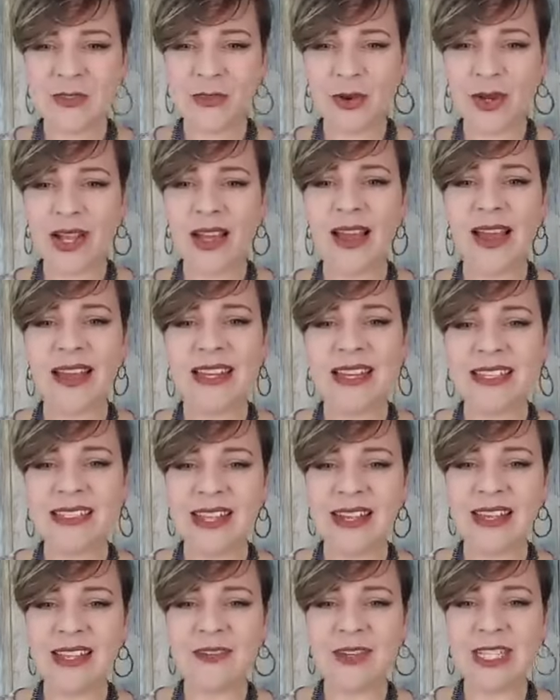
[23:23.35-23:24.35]
for God has
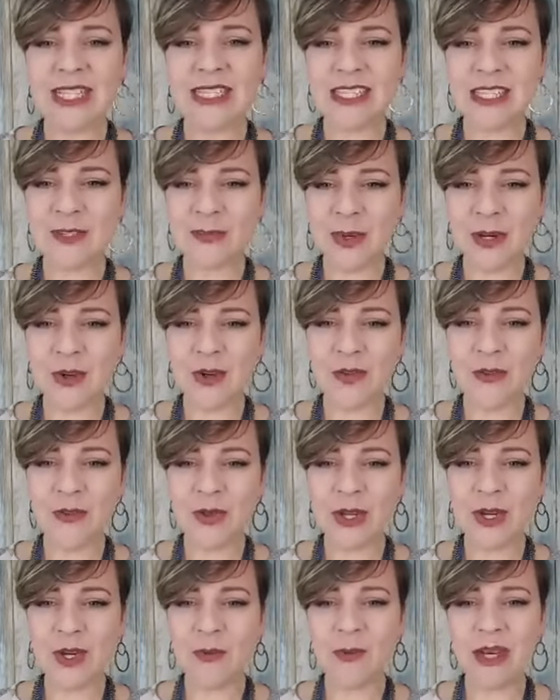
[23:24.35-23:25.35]
not given us the spirit of
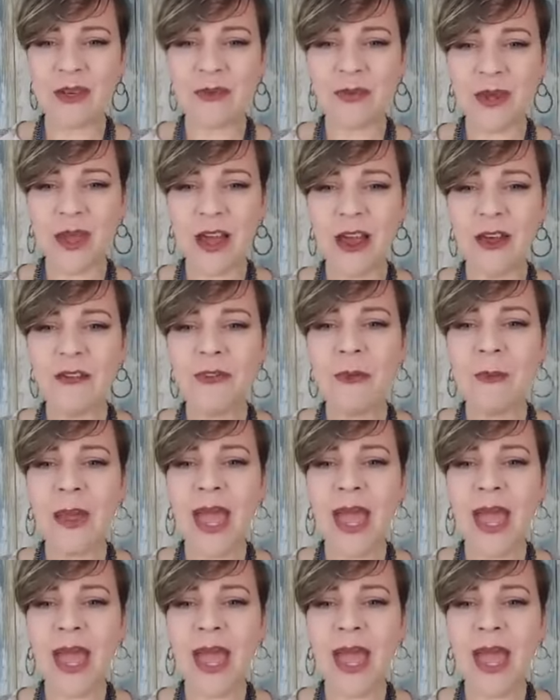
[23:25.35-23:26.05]
fear, but of love,